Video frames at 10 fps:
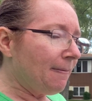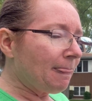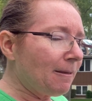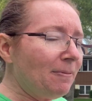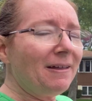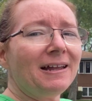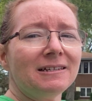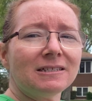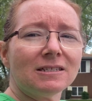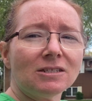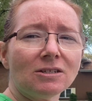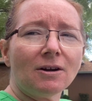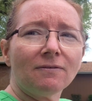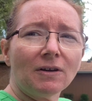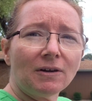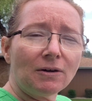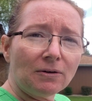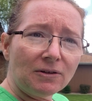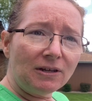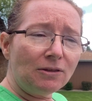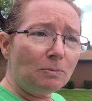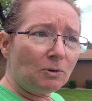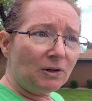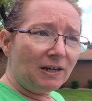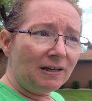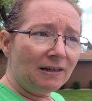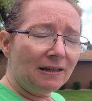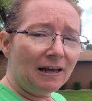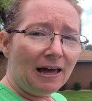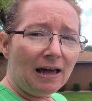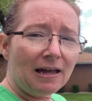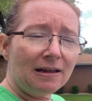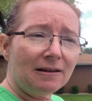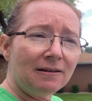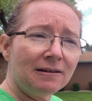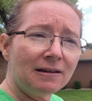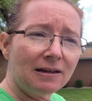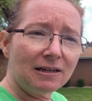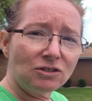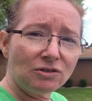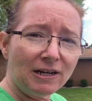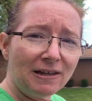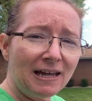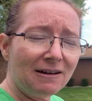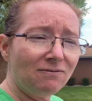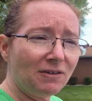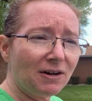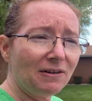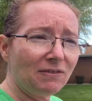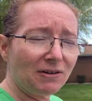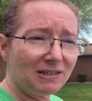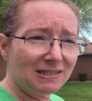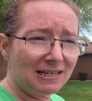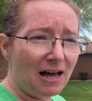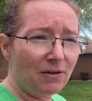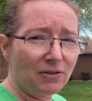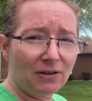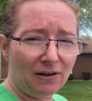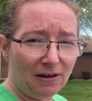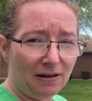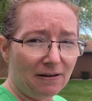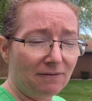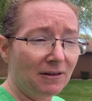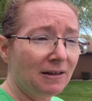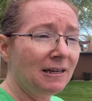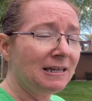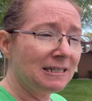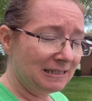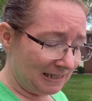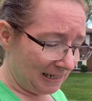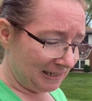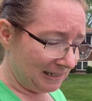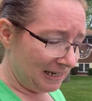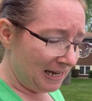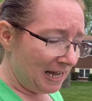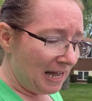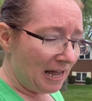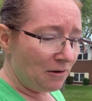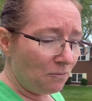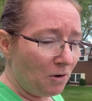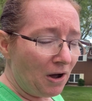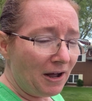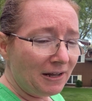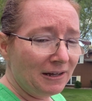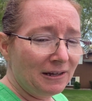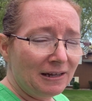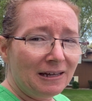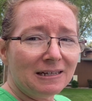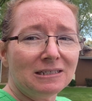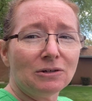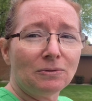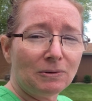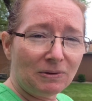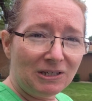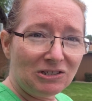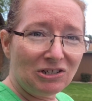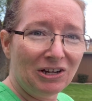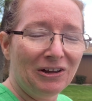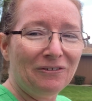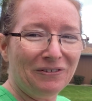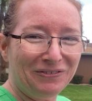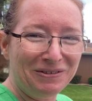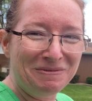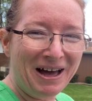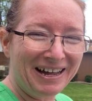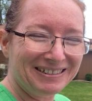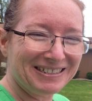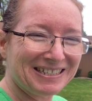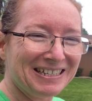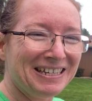The plan is to start very early in the morning at a trailhead very, very south of Dayton and walk until we reach 50 miles.